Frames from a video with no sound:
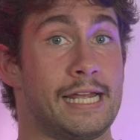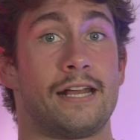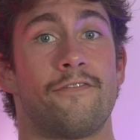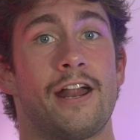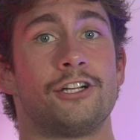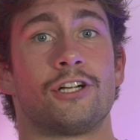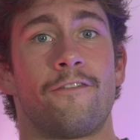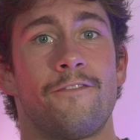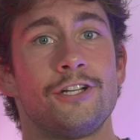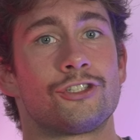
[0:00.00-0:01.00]
Take advantage of
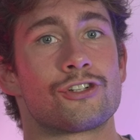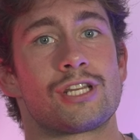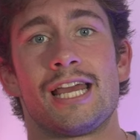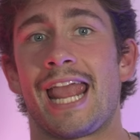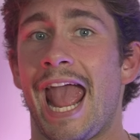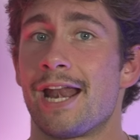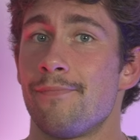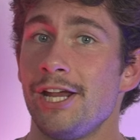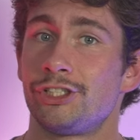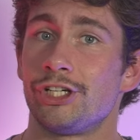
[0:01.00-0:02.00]
features like
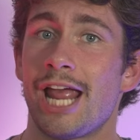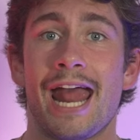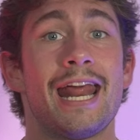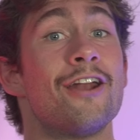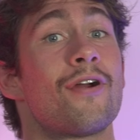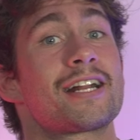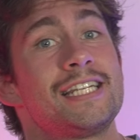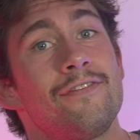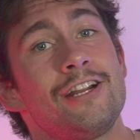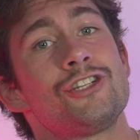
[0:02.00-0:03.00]
animation and
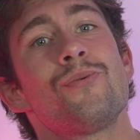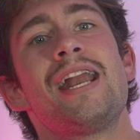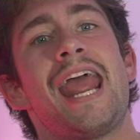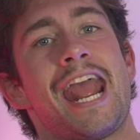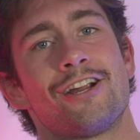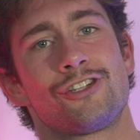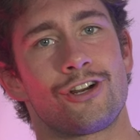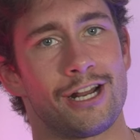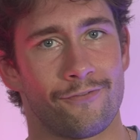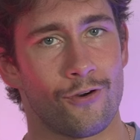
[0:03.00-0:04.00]
interactivity to enhance
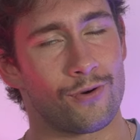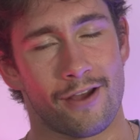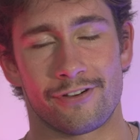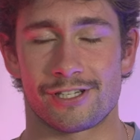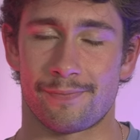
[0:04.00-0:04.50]
your infographics